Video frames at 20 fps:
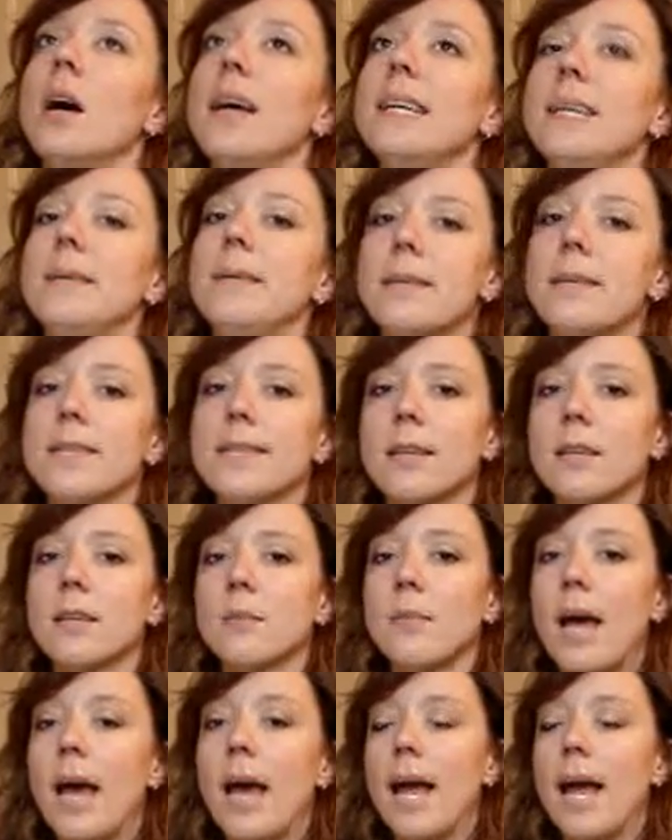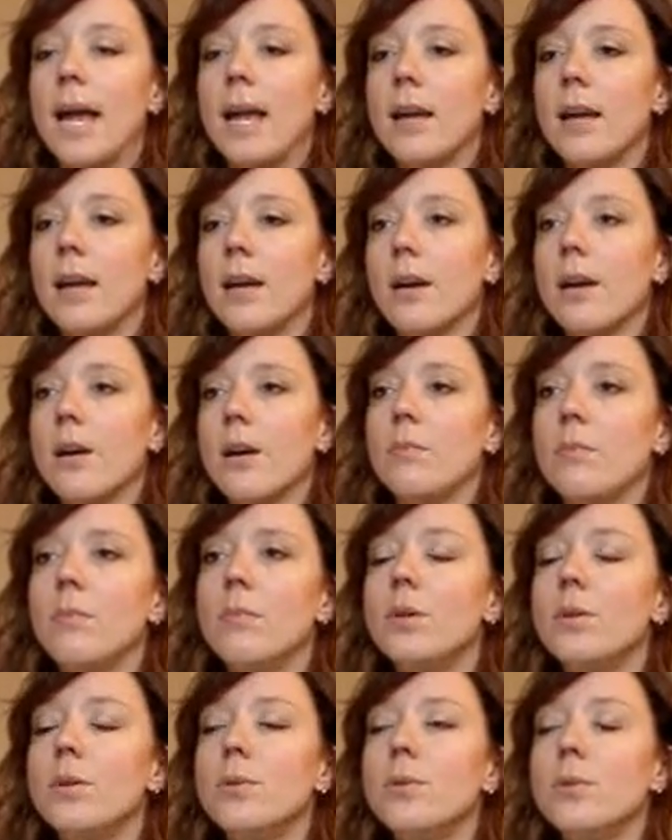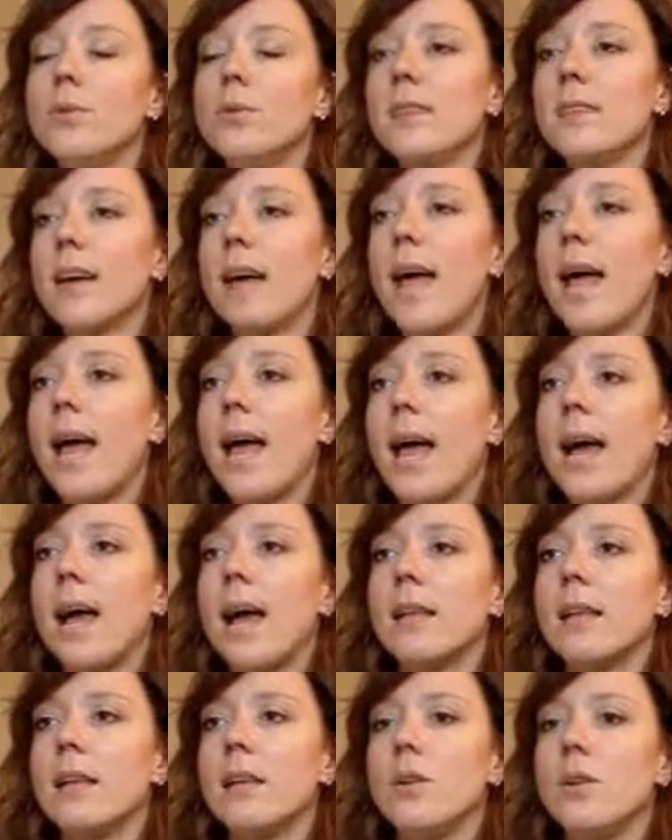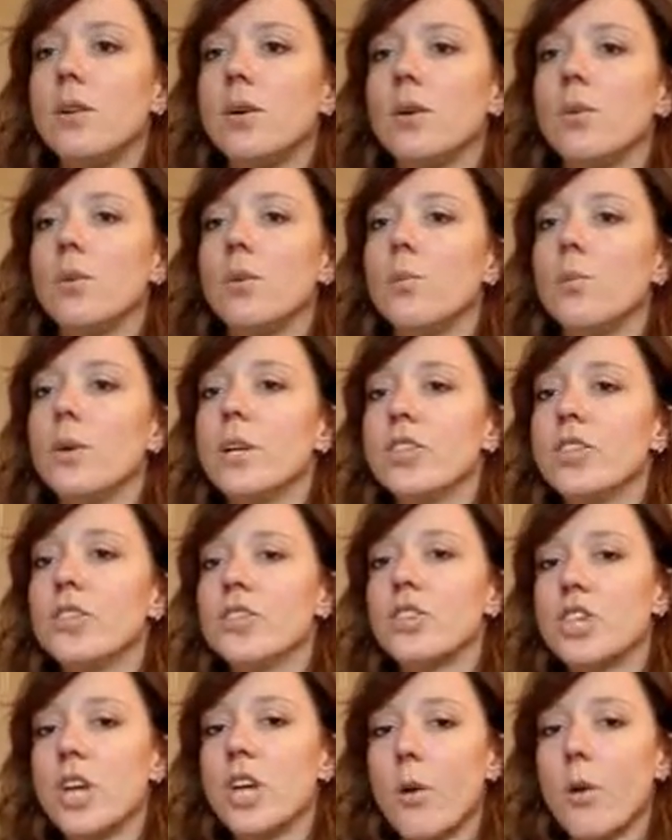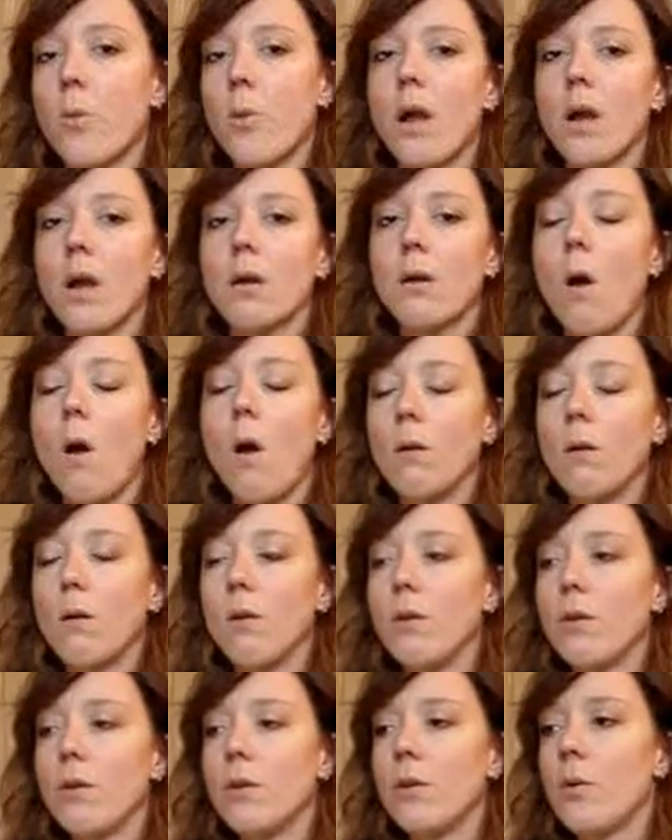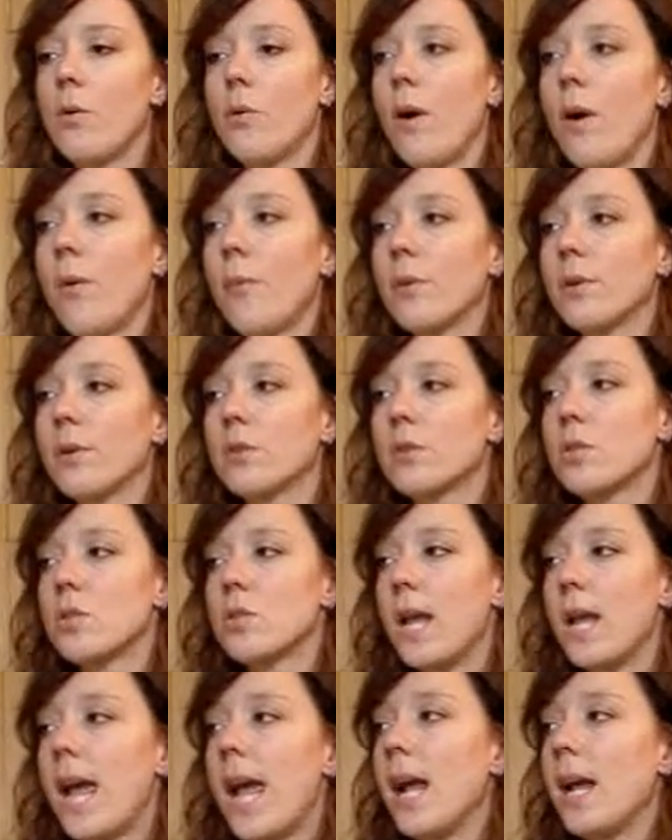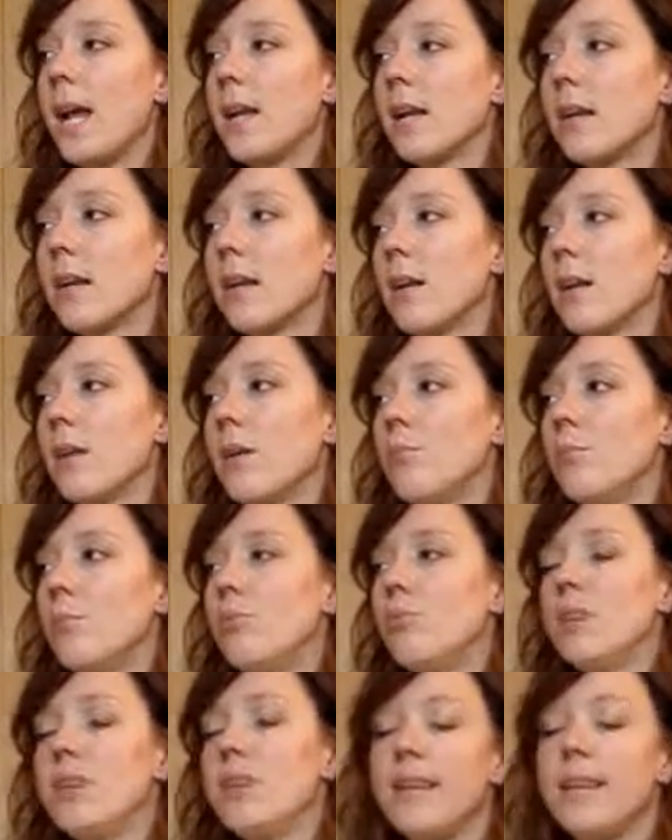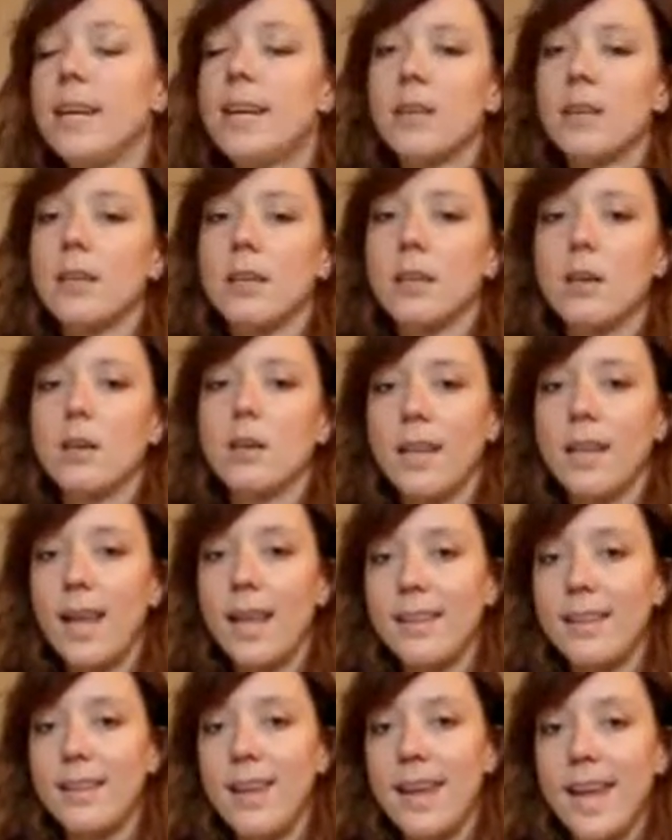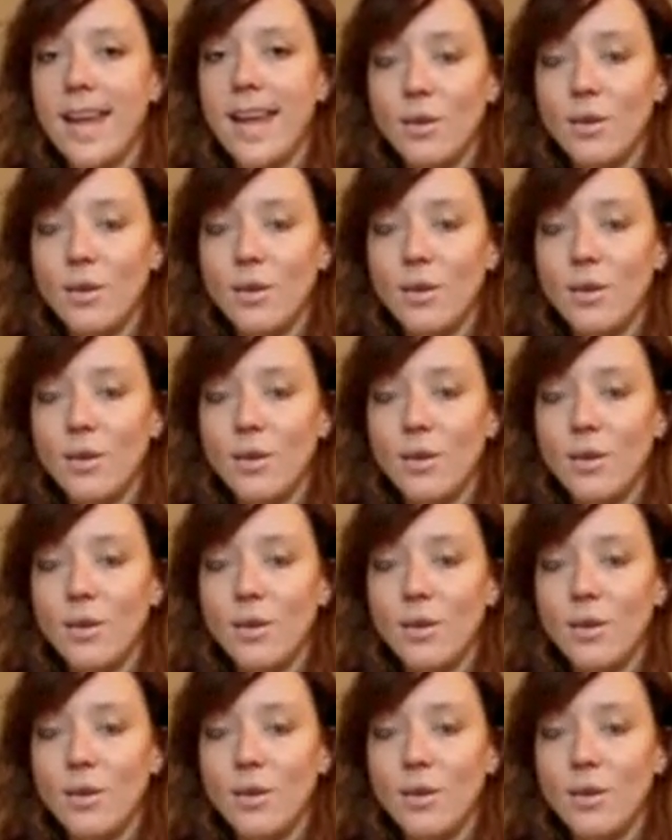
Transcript: It depends on my uh, mood and, you know, which chakra color, you know, I want to like breathe in, you know, on that day.